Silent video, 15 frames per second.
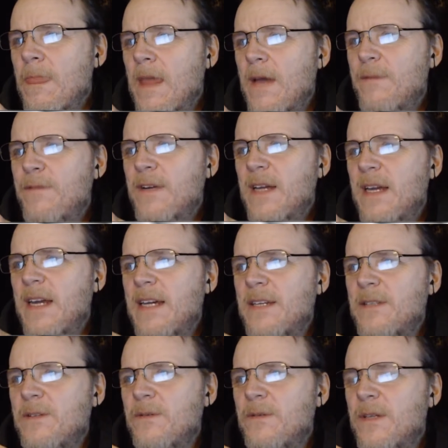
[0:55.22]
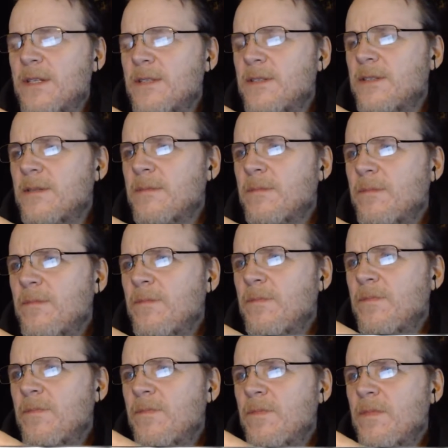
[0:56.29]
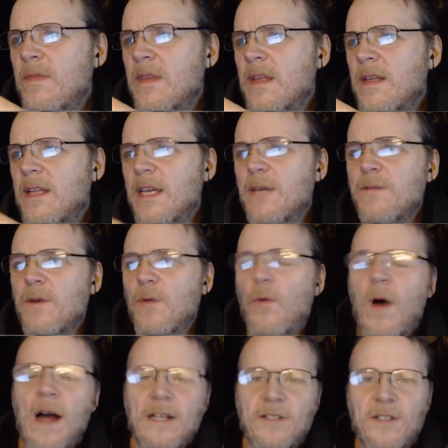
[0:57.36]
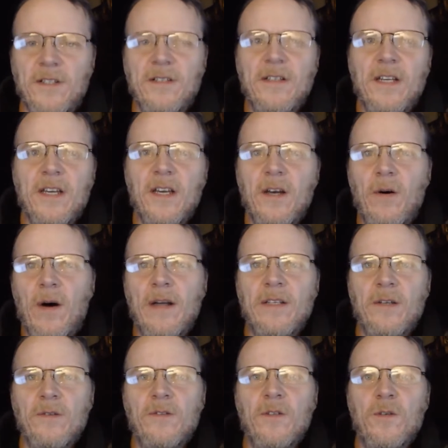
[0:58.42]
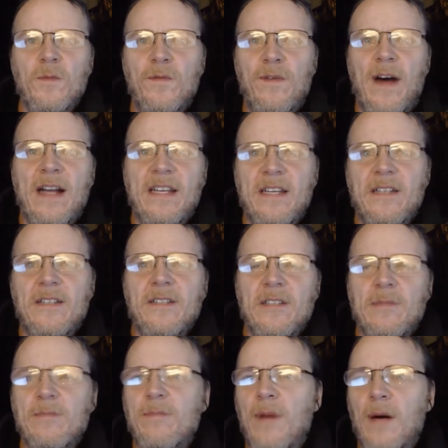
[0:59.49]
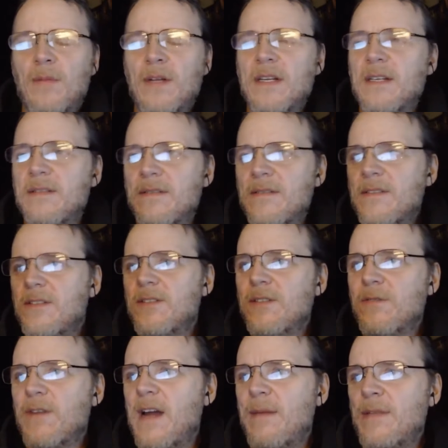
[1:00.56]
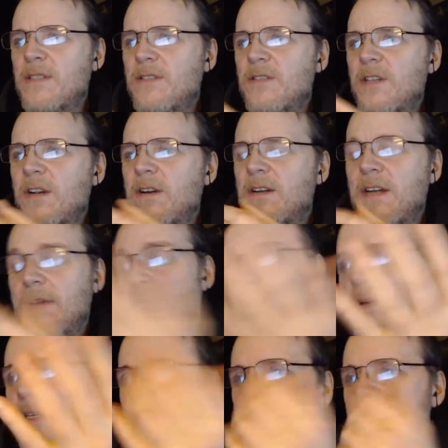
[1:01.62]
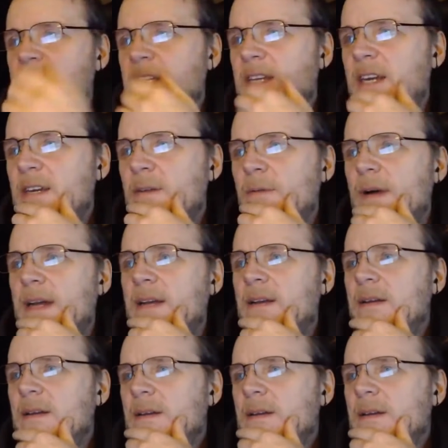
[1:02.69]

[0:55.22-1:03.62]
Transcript: I forgot how to do this. Like if you're watching, you could go on YouTube, find it, it's public, and just grab it and share it, and everybody'd see it anyway.